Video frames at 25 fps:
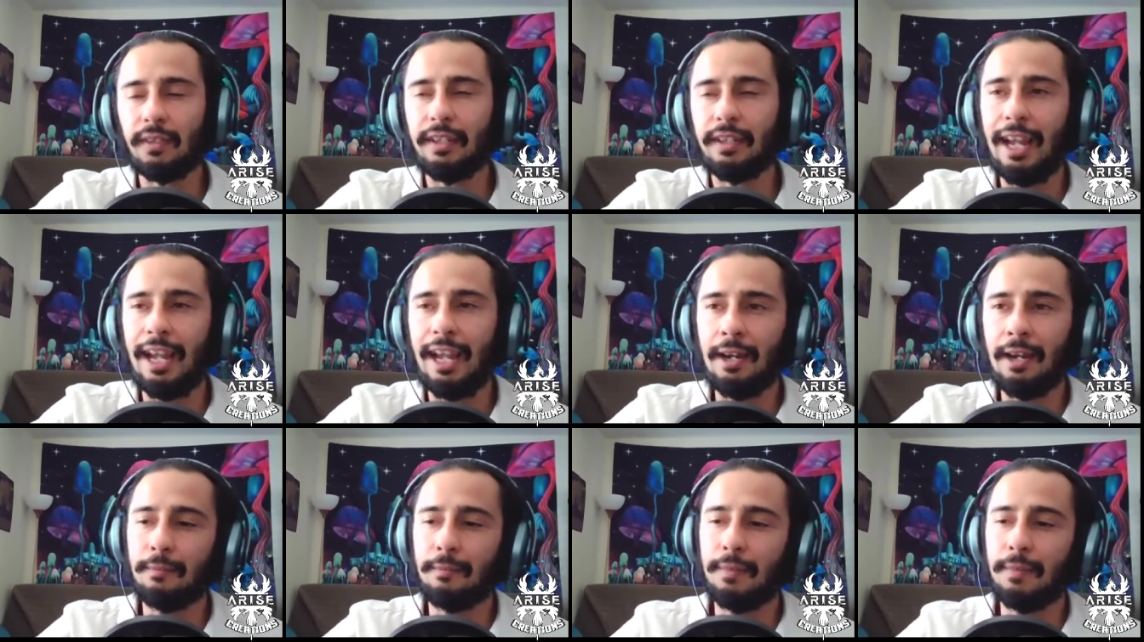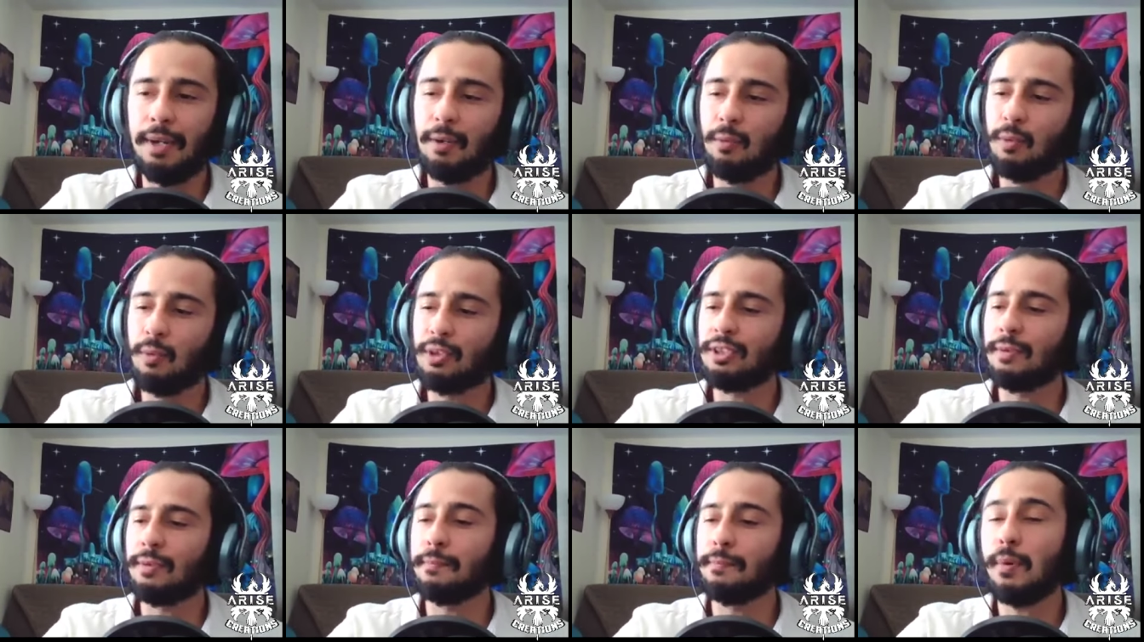and but
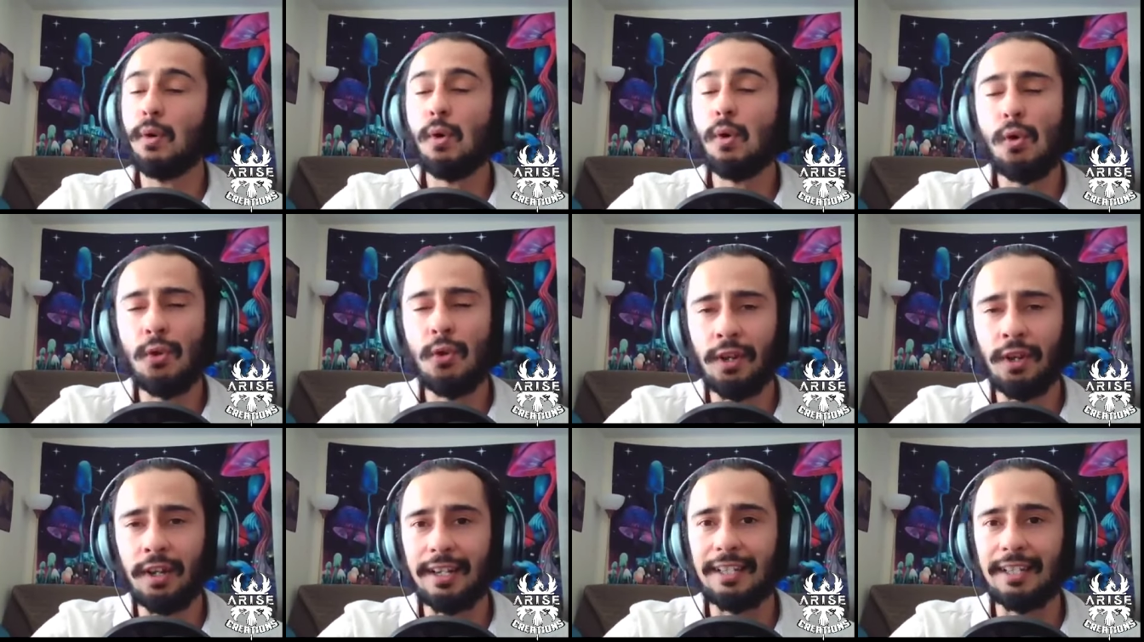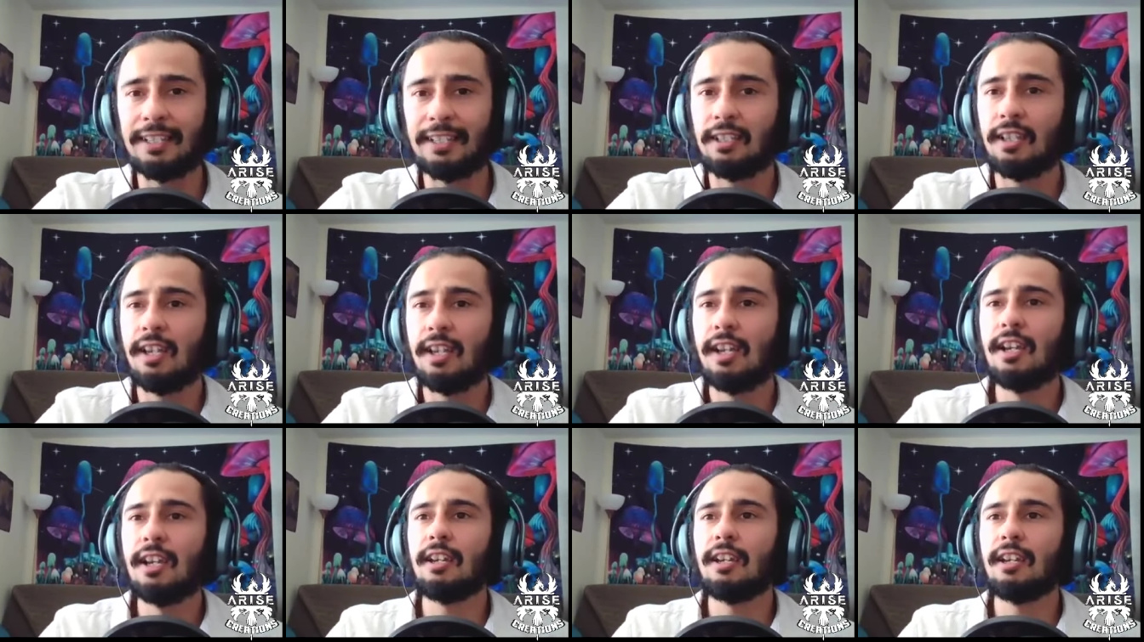what's important is
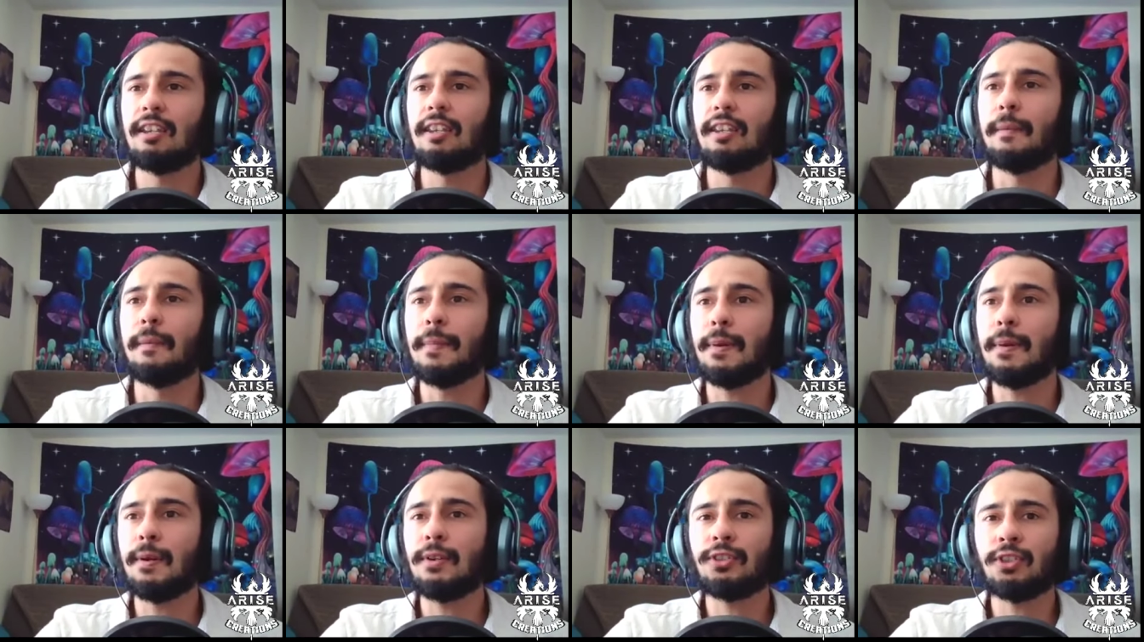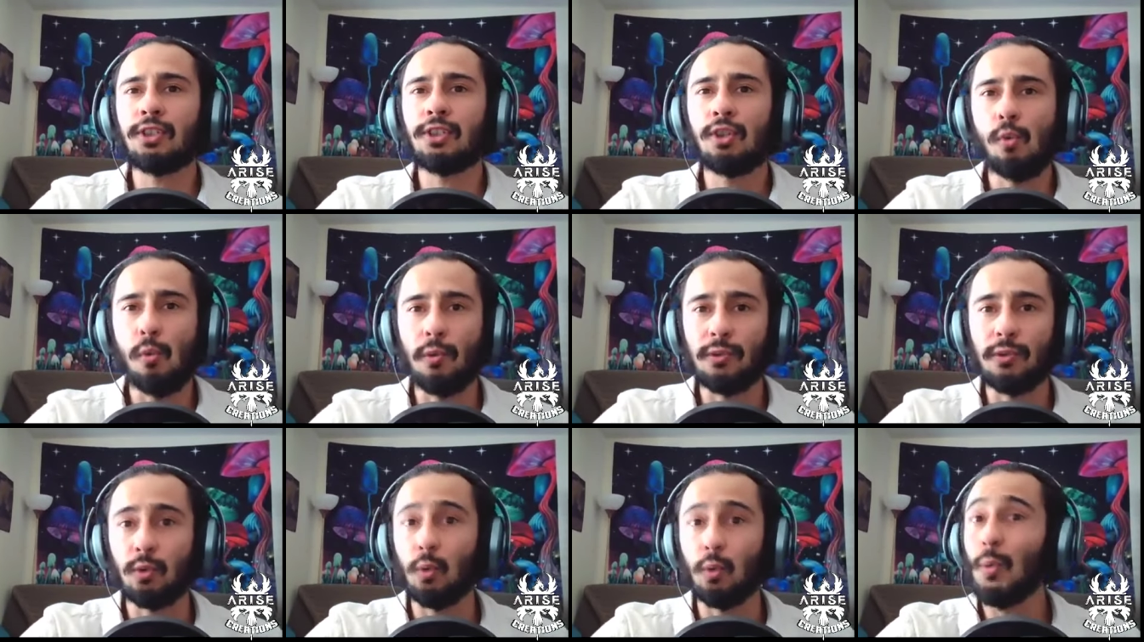the person who
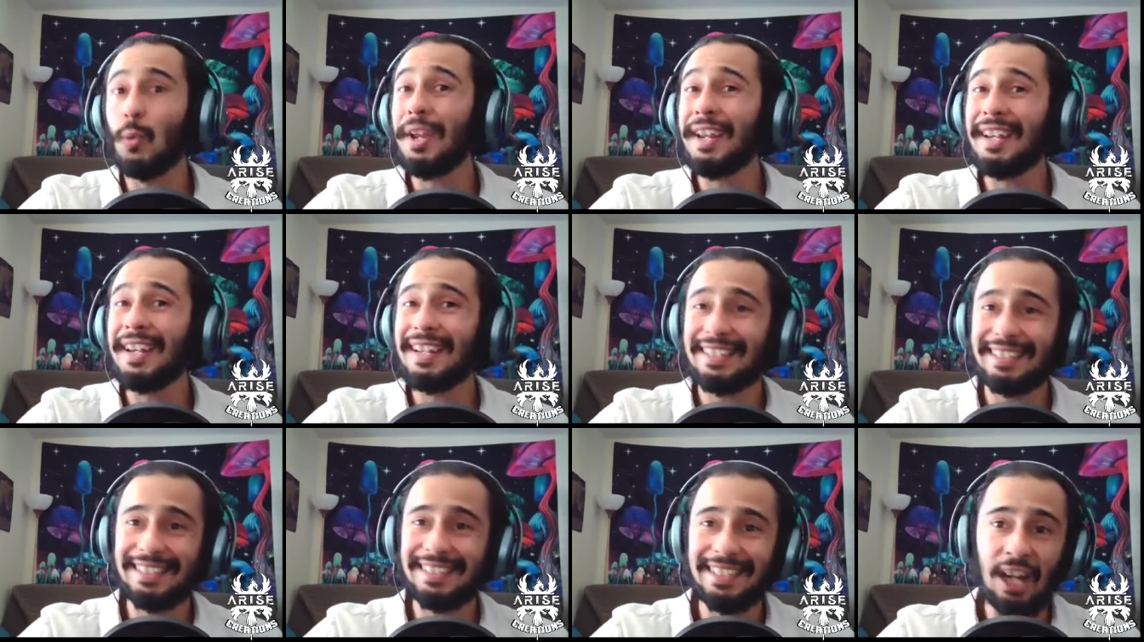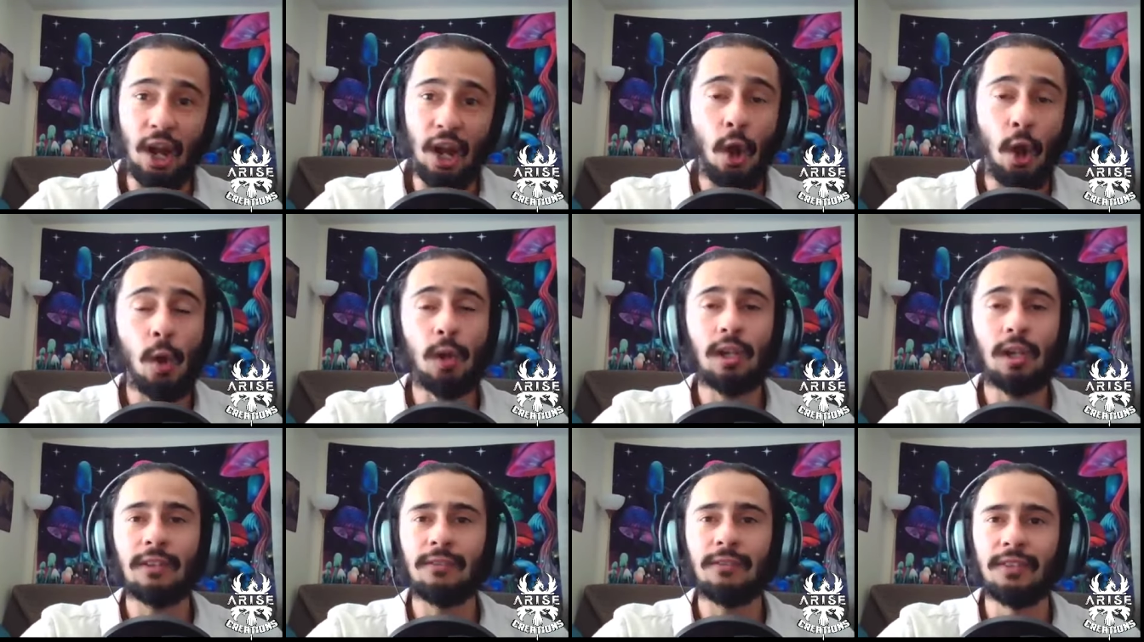was witnessing
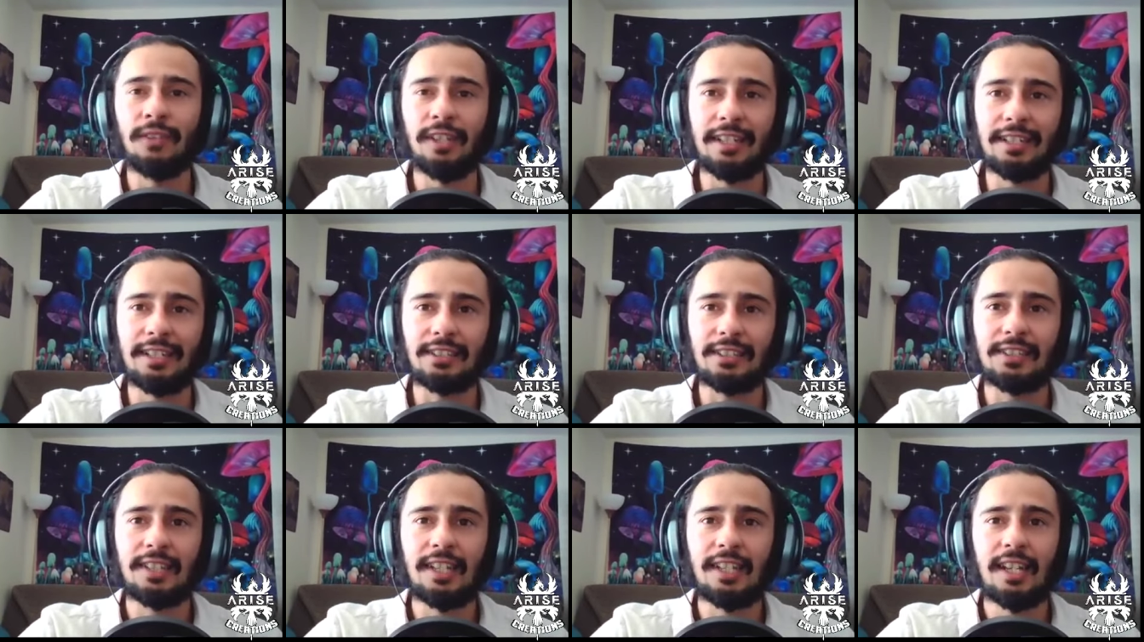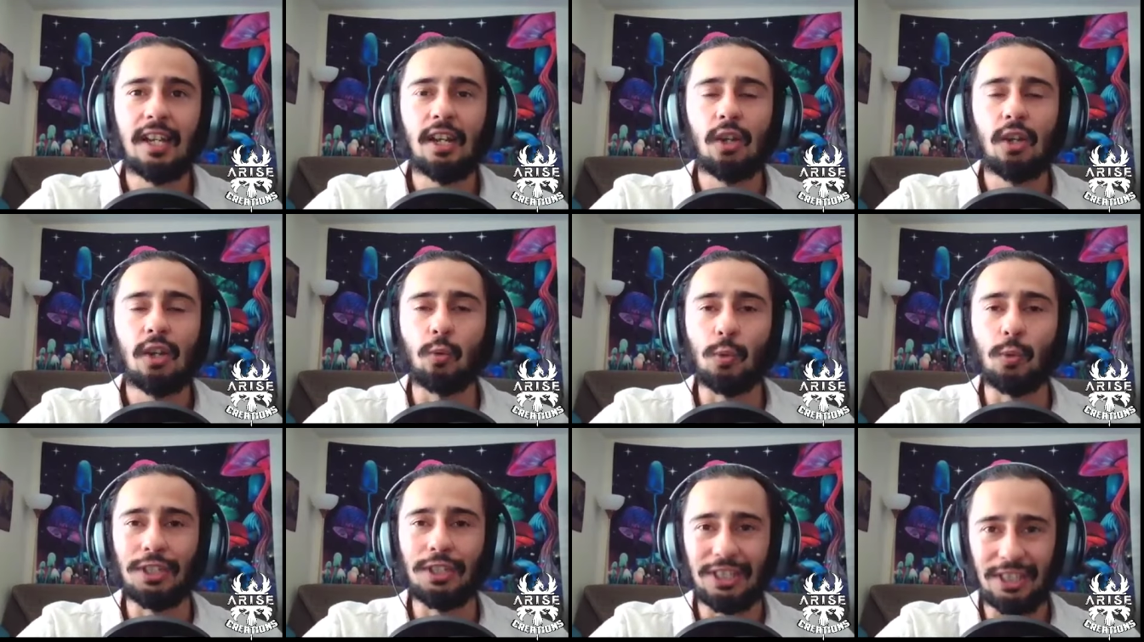all of this
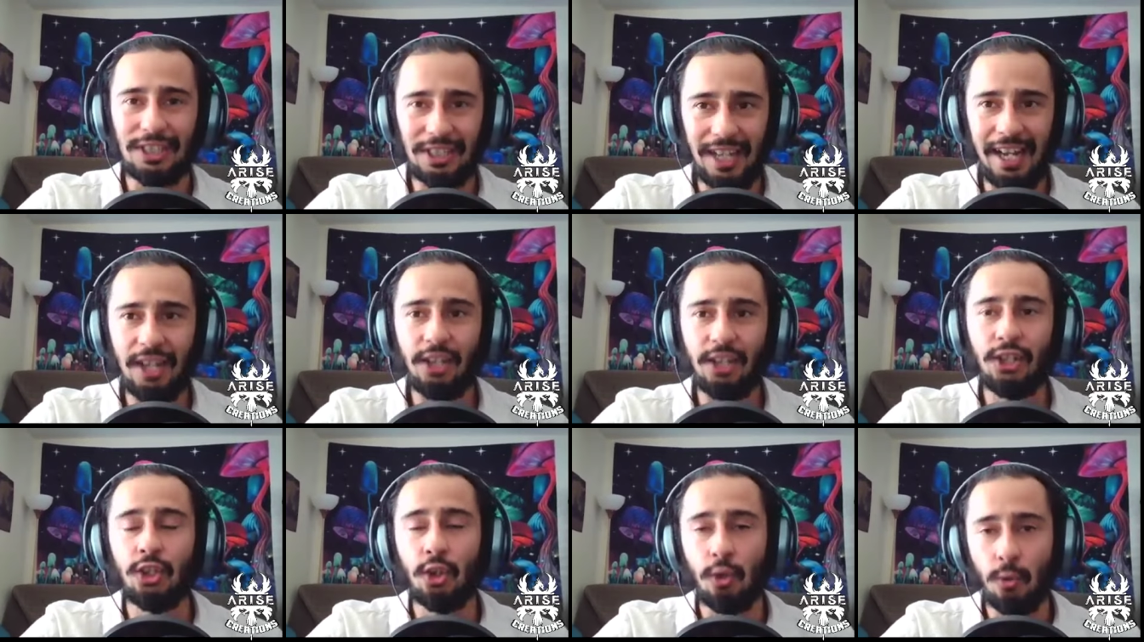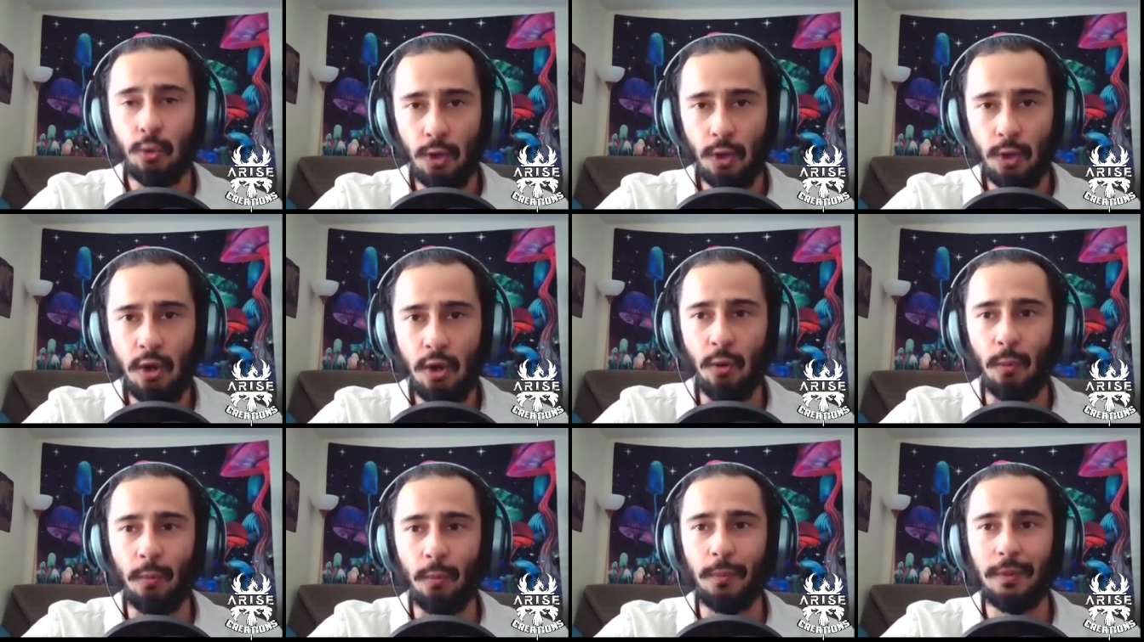was Saint
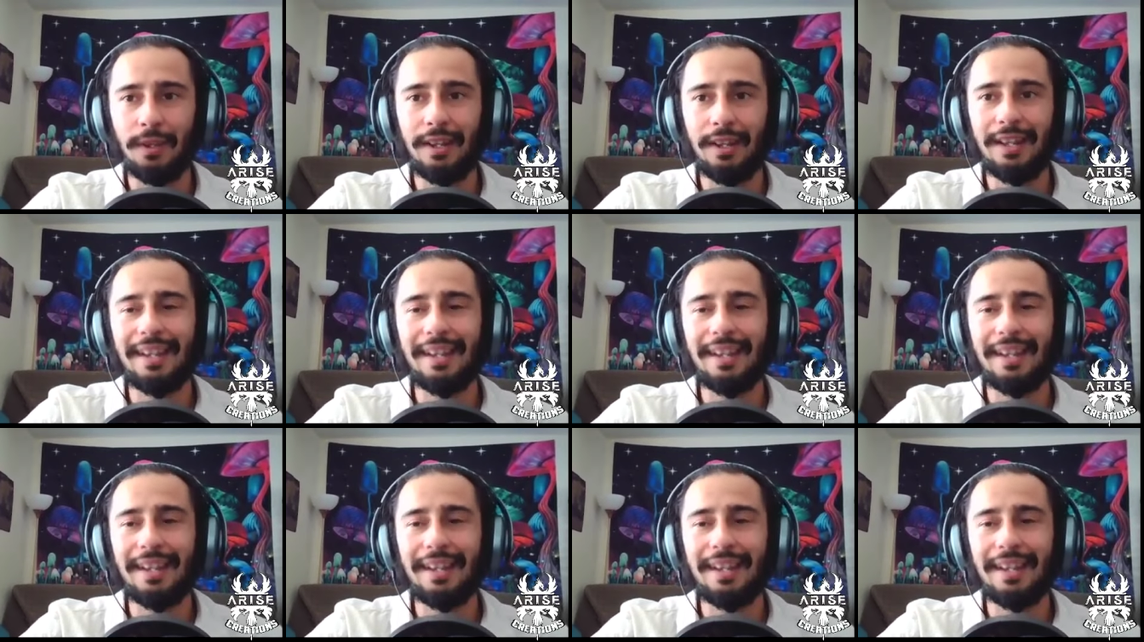Jerome,